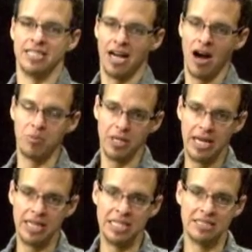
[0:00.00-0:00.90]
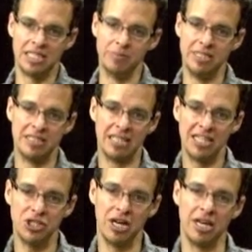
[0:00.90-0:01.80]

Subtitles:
guitar playing is going to be such